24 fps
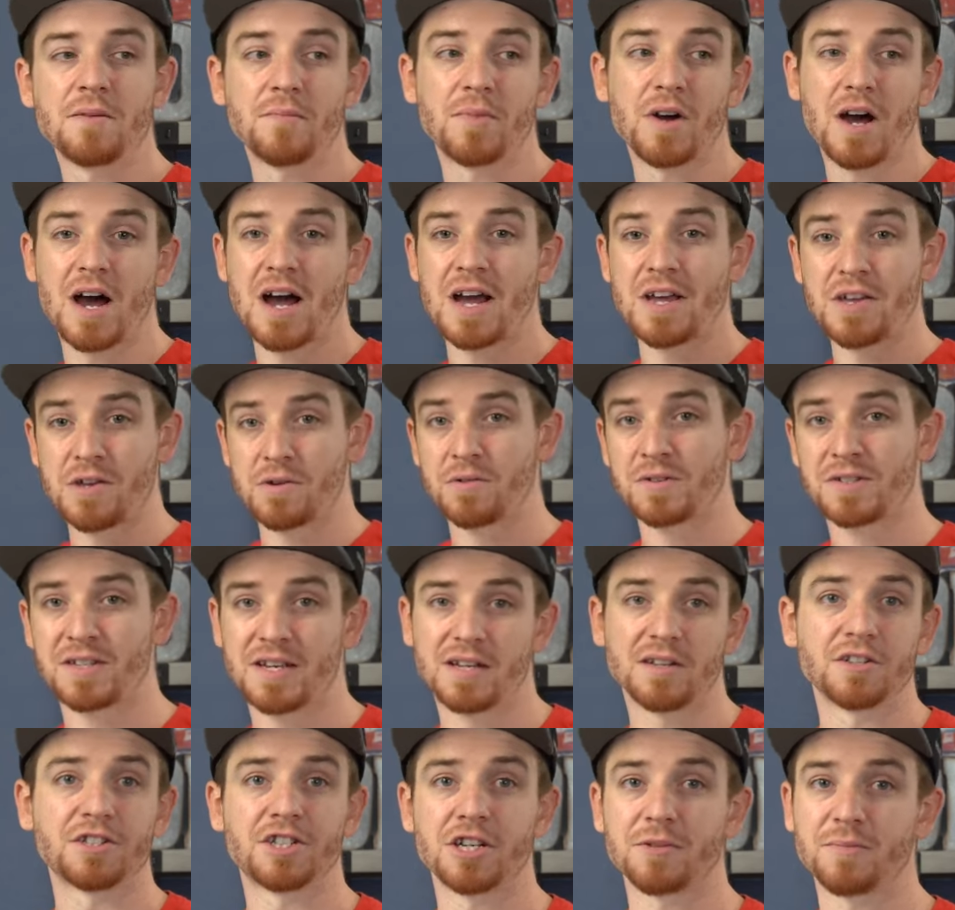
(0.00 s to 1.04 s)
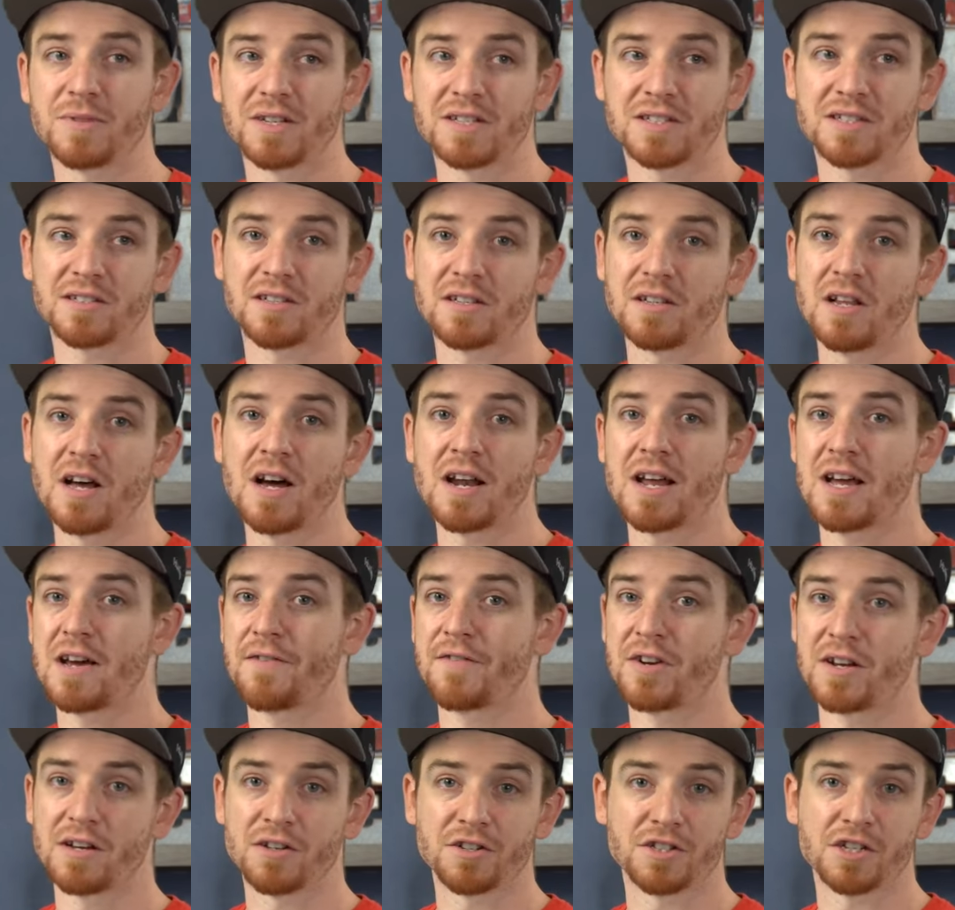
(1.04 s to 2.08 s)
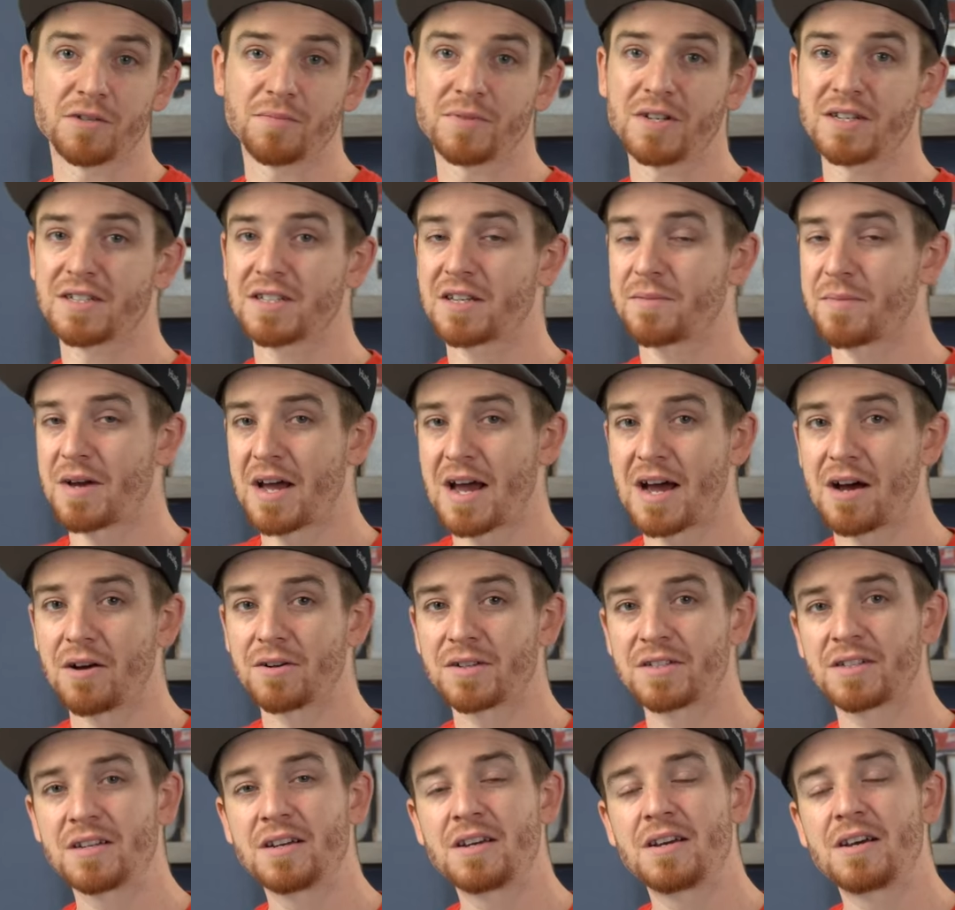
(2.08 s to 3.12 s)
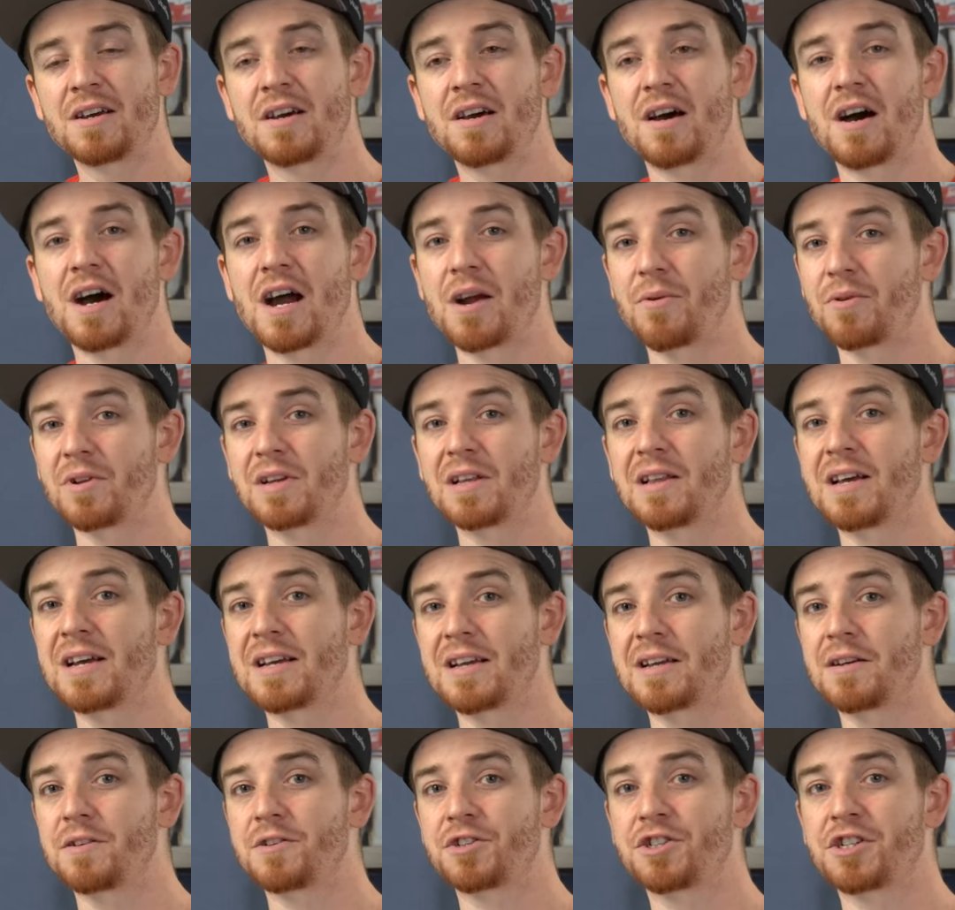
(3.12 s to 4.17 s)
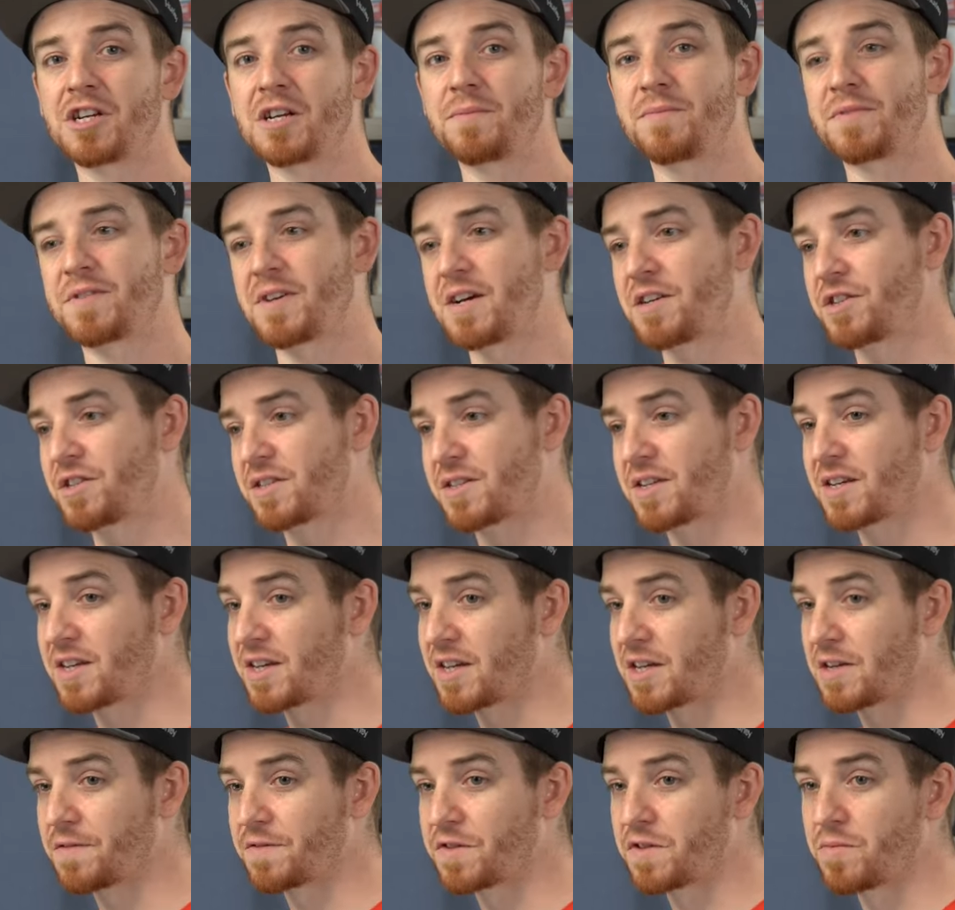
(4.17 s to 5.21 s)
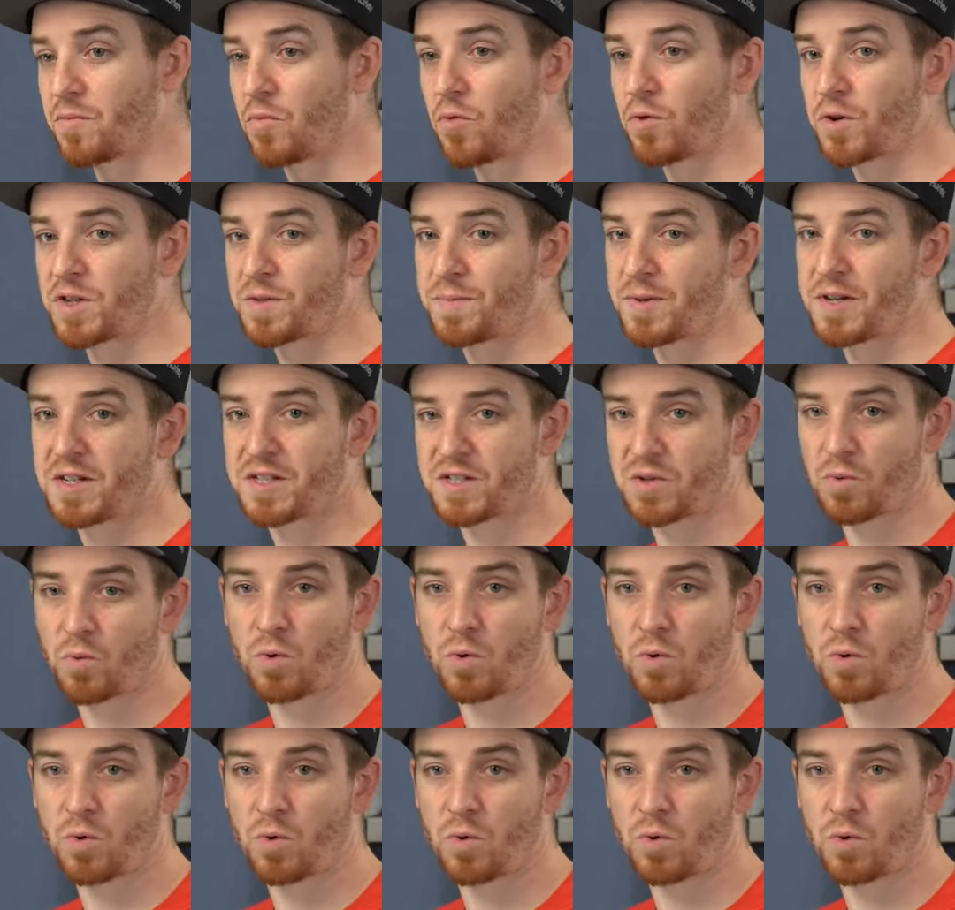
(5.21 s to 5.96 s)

but I use the L-shaped desks a lot. I have an L-shaped desk at my house. I really like L shapes. I just think it gives you more space to